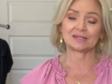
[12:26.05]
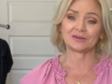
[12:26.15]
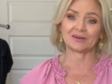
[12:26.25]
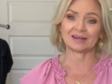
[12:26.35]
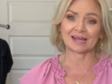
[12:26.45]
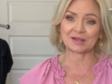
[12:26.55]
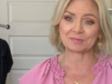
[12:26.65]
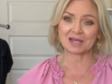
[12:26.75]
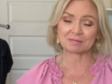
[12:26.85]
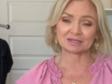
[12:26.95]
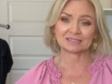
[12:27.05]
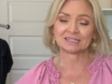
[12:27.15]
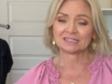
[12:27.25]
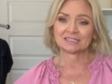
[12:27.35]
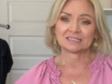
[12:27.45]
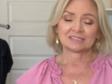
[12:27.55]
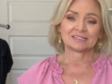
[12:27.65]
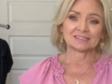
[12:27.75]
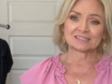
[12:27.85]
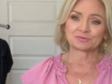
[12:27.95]
here in Alabama.
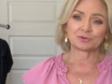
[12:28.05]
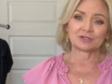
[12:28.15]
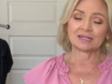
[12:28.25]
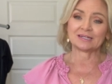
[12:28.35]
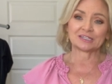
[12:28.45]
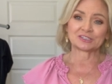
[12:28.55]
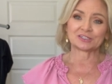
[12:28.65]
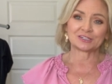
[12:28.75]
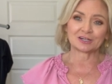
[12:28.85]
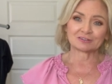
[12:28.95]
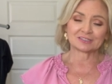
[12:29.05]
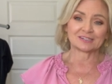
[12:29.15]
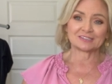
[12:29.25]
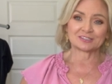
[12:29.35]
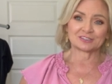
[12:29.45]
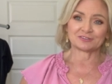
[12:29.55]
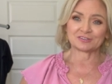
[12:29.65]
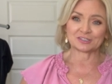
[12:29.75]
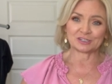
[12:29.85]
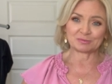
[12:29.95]
It's We're heading into the dog days of
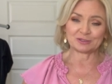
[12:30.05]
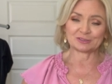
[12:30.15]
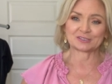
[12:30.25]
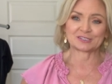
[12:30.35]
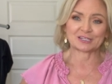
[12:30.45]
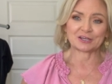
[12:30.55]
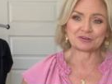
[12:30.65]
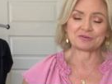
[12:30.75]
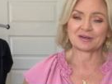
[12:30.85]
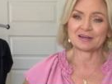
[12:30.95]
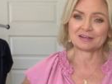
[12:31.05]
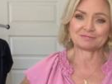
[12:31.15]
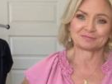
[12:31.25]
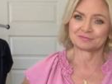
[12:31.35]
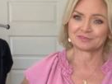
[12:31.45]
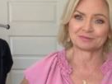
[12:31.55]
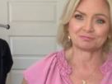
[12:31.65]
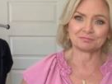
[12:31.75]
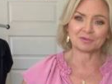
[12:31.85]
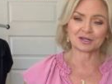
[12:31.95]
summer, so um,
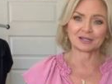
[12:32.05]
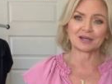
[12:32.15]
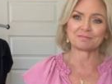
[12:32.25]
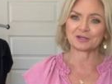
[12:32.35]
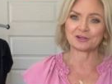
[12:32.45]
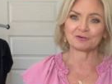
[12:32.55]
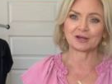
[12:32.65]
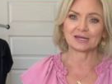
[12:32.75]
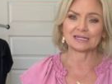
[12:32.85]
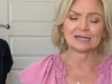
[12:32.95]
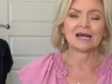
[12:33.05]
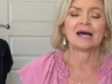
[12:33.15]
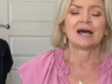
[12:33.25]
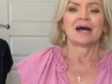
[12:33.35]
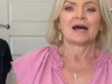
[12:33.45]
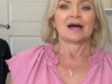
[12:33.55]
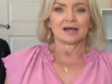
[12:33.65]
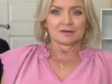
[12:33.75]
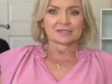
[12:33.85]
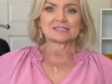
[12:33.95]
buckle up and get ready.
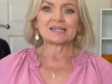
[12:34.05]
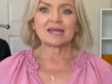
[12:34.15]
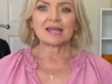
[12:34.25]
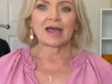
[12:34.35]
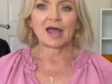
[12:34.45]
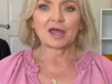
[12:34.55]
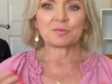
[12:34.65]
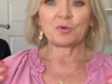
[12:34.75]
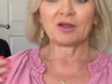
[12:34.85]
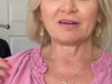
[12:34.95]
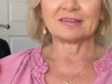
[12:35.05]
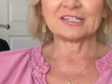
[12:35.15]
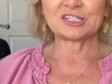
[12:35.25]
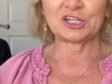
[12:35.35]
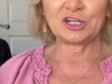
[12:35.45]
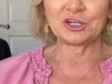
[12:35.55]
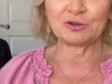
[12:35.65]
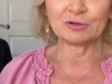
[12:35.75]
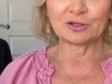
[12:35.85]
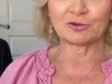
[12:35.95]
Uh, today I am wearing this
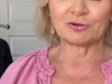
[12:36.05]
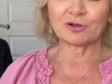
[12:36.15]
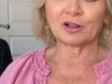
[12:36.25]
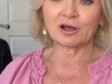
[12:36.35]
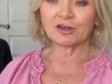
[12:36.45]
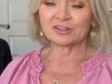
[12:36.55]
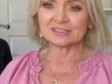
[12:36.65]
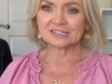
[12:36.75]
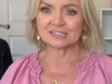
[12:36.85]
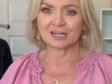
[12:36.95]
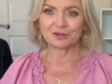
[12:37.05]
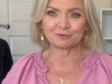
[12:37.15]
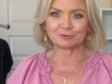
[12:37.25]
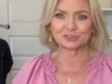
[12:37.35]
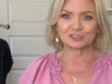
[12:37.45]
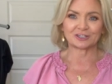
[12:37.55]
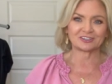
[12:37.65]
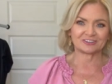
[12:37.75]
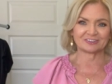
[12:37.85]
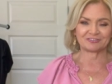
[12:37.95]
cute little cloth and stone
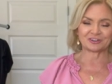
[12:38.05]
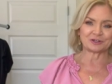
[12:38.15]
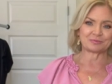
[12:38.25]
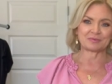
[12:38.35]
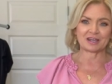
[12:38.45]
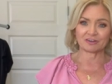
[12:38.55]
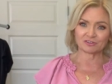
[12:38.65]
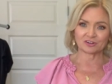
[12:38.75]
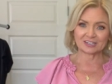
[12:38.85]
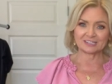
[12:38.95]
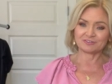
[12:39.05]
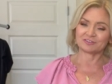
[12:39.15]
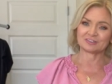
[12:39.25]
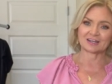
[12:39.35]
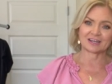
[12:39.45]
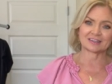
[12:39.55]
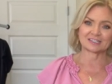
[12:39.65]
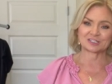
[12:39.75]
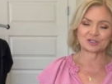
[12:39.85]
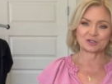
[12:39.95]
shirt from Evereve. I got
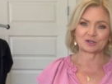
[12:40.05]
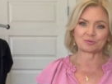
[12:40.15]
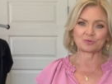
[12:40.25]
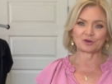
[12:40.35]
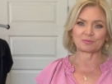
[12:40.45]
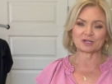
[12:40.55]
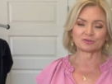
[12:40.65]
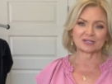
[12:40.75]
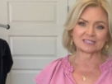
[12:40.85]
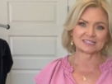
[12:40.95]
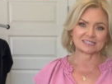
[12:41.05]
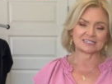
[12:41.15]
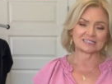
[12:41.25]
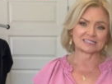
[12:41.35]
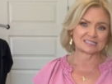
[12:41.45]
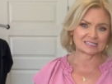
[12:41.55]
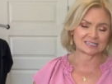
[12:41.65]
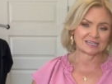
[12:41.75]
this in one of my Trendsends